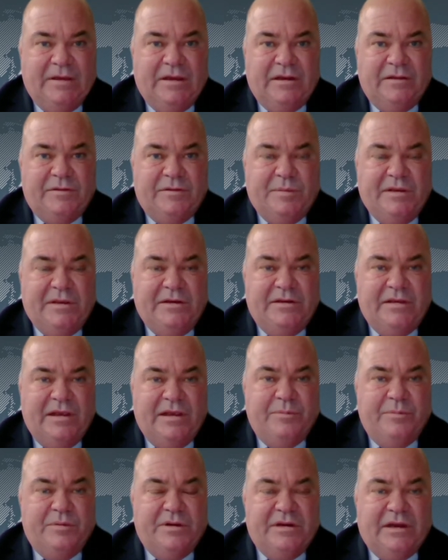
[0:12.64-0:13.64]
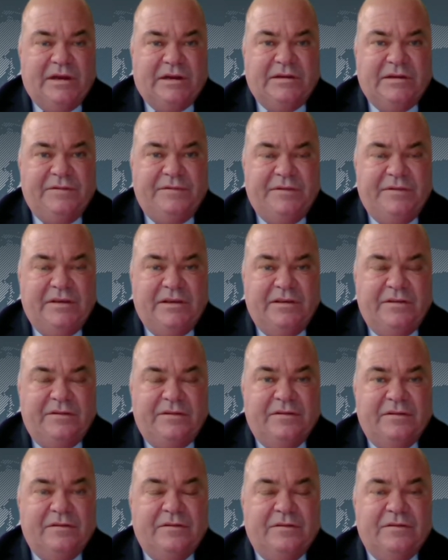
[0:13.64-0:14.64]
and it's been 10 productive
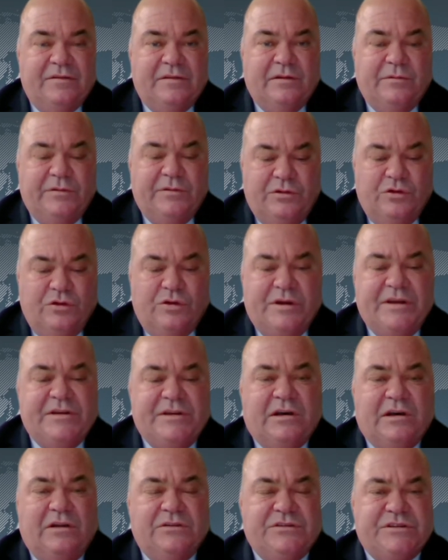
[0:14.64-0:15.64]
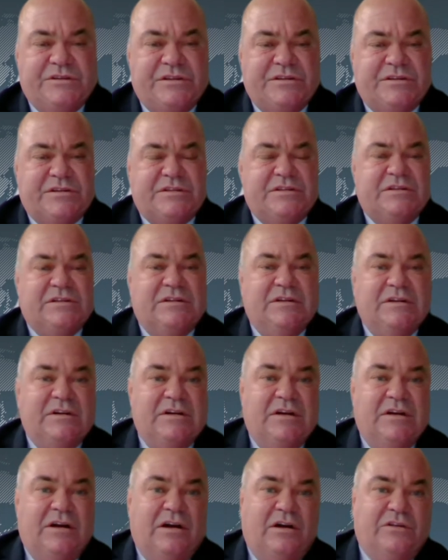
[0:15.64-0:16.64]
years. So with your indulgence,
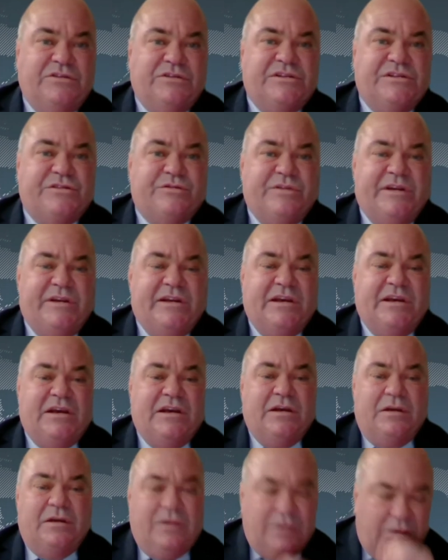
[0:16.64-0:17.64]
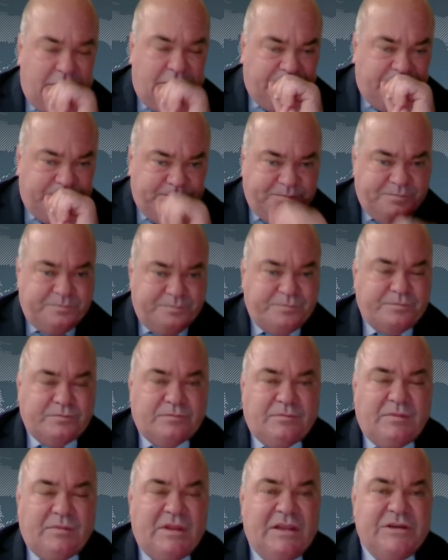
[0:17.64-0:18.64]
I'll just read a
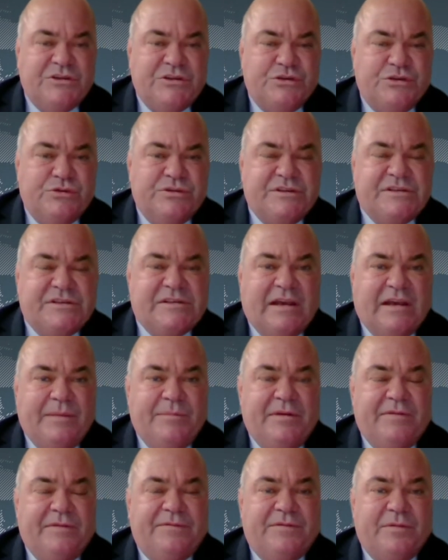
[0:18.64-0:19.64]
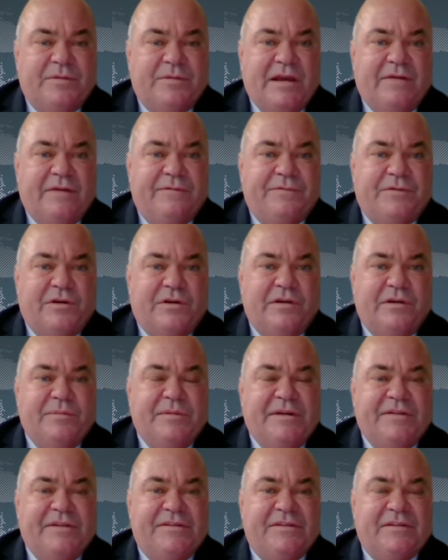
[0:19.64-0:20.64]
short statement from our Foreign
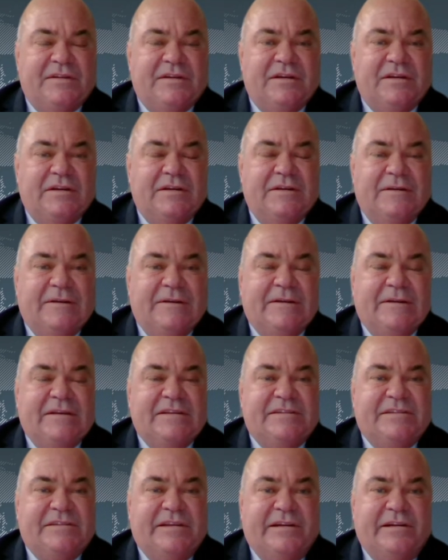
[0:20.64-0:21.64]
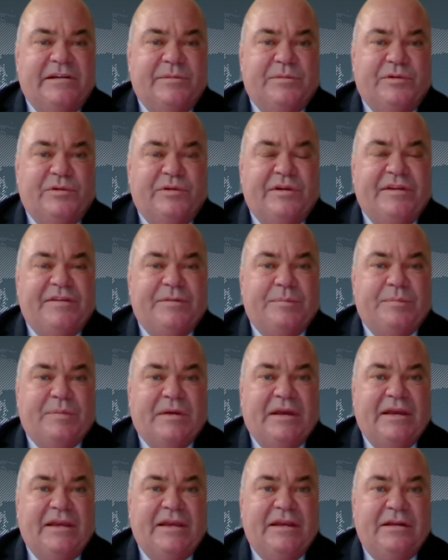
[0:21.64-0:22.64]
Minister, Senator Marise
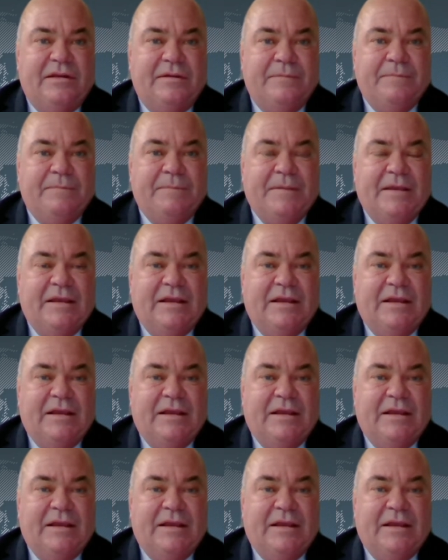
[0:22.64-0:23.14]
Payne.